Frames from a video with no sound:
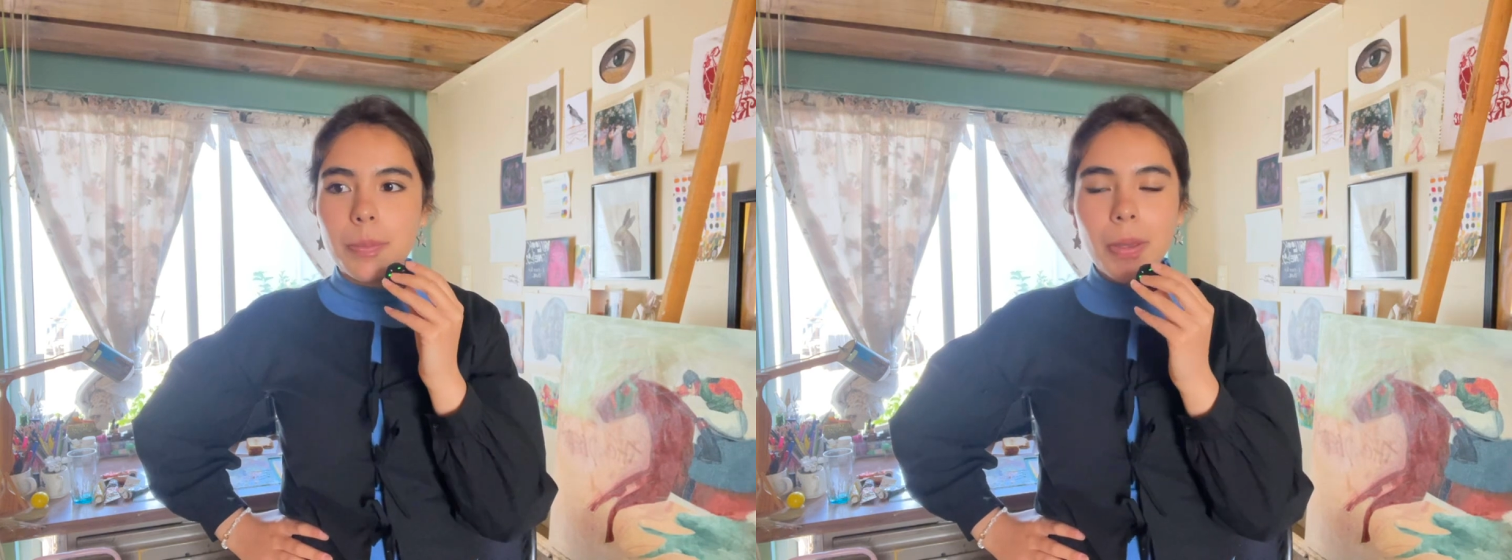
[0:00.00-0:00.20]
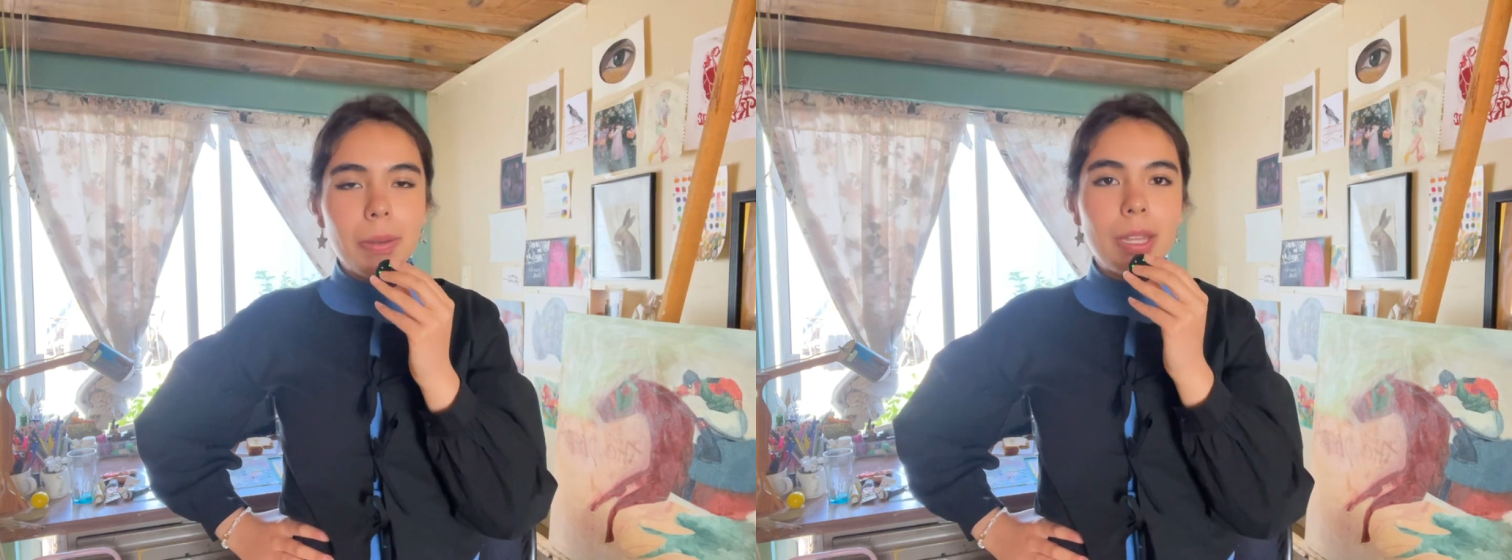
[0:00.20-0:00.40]

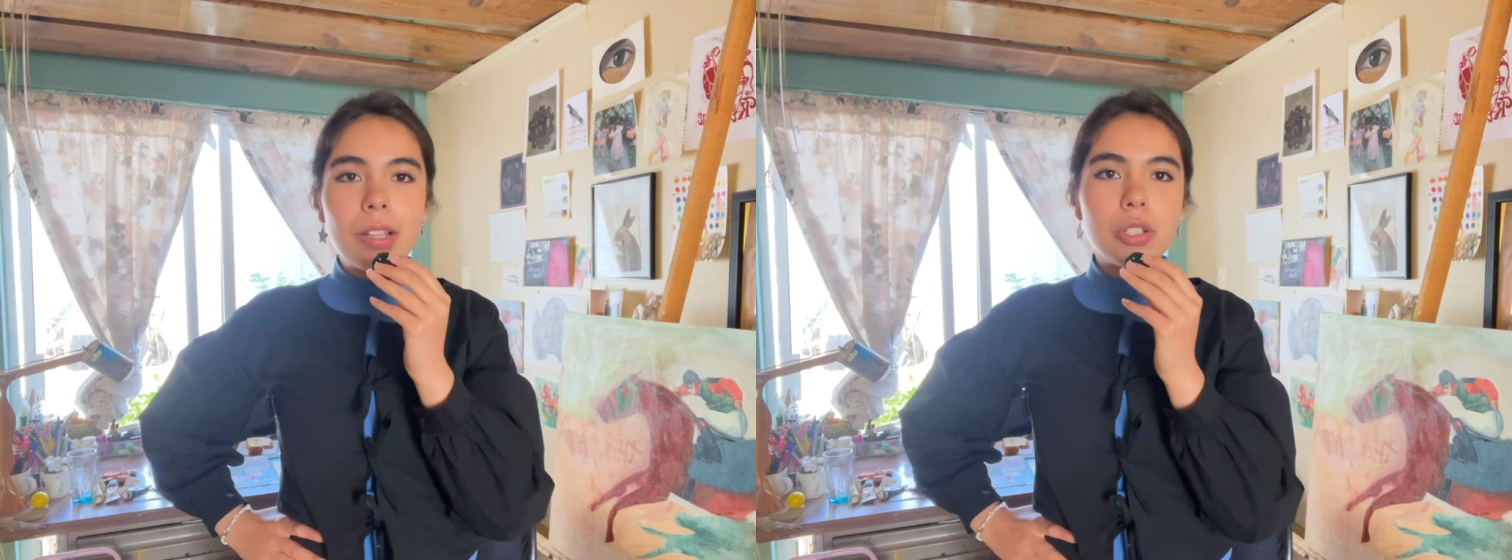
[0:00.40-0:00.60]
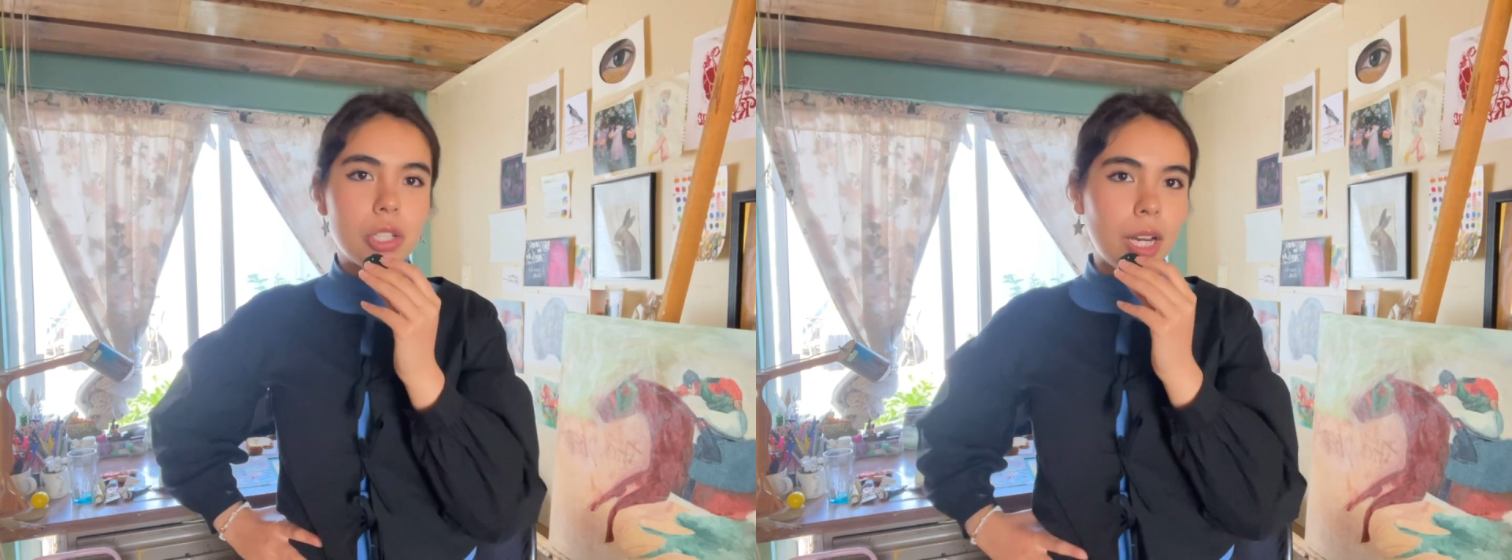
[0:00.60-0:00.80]
maybe
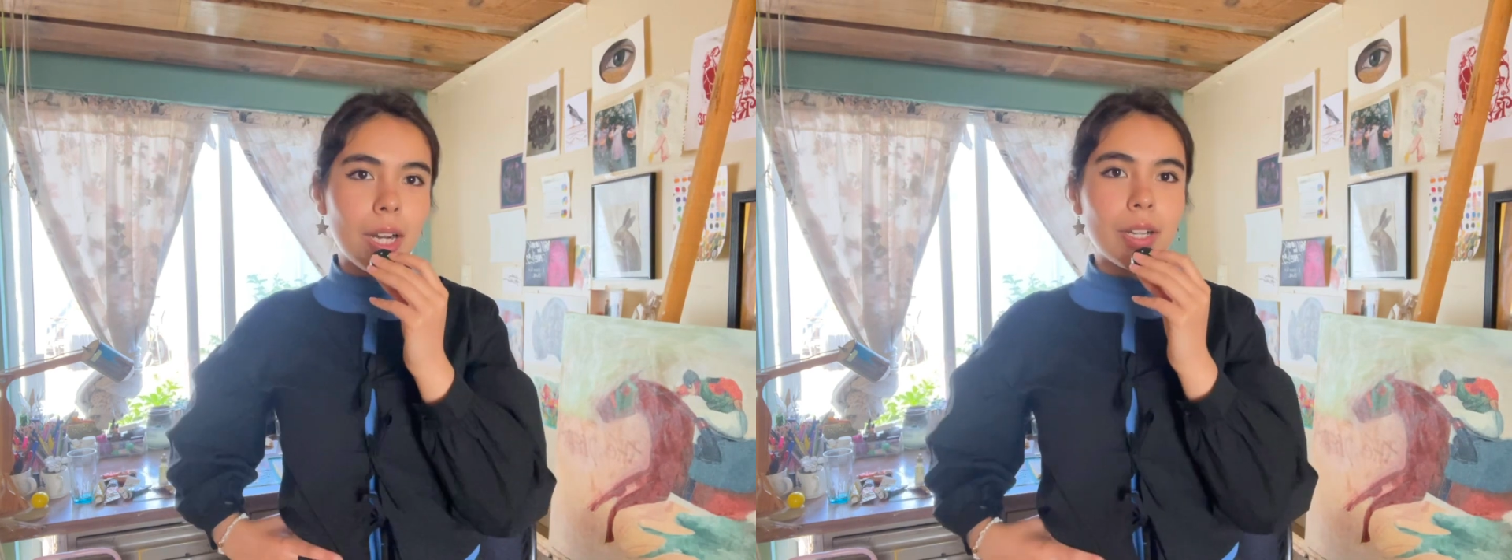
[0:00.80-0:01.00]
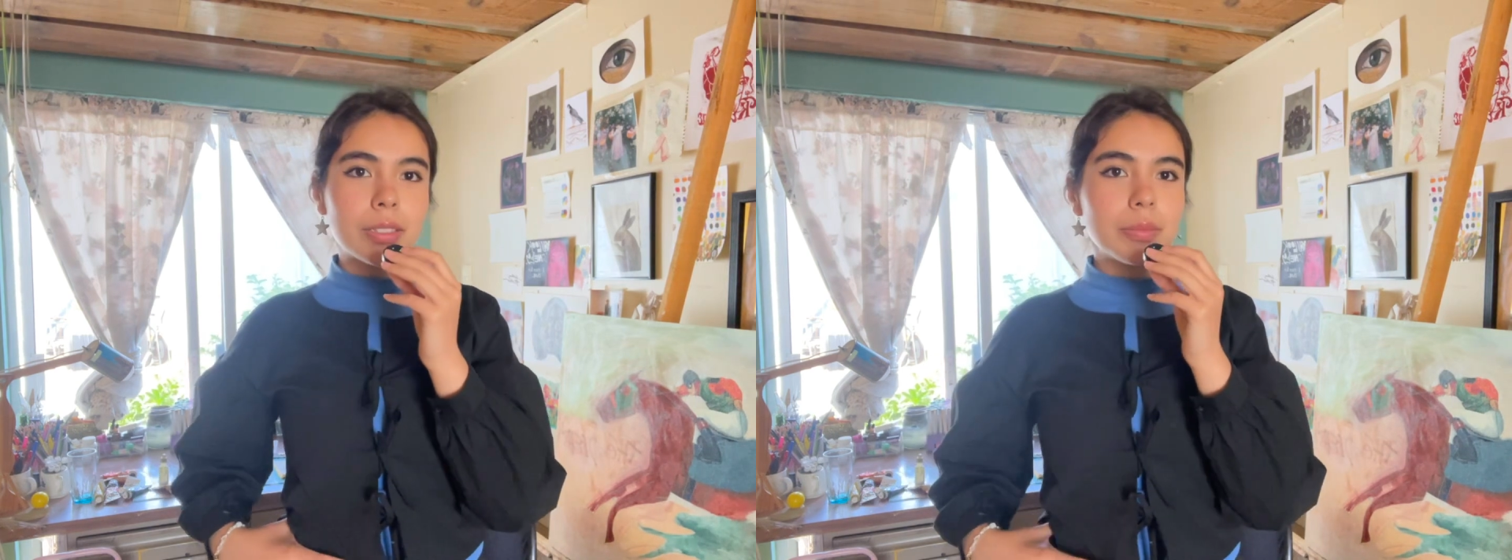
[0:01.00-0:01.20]
I'll
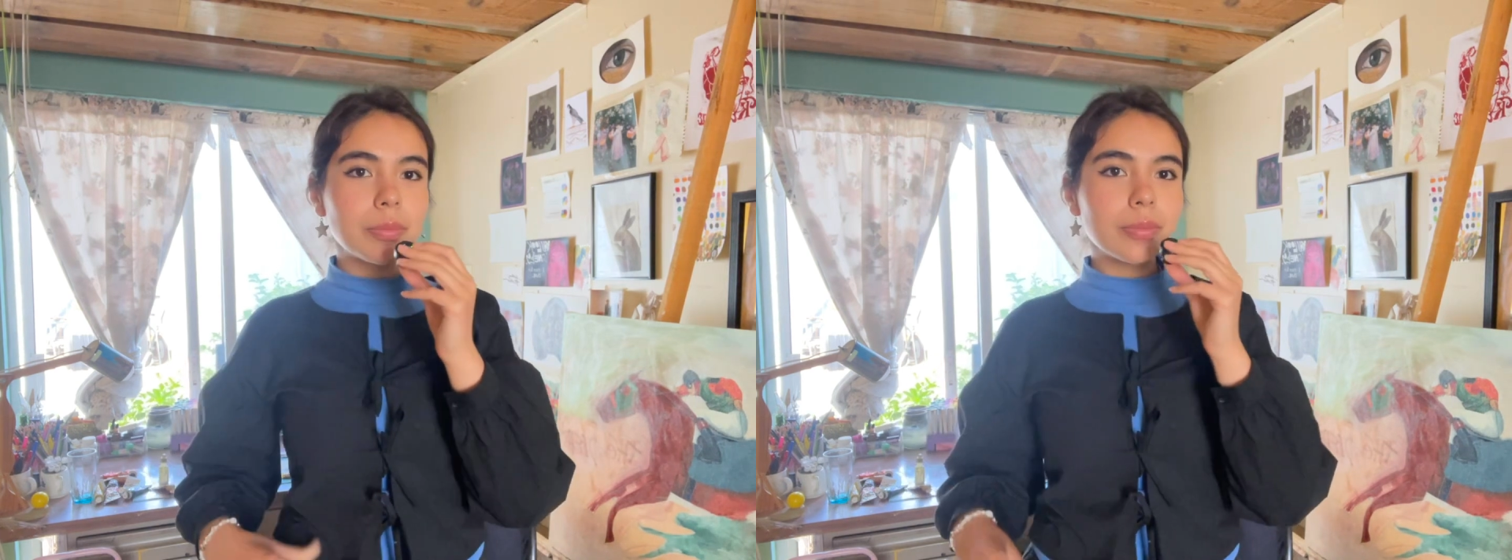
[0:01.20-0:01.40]
share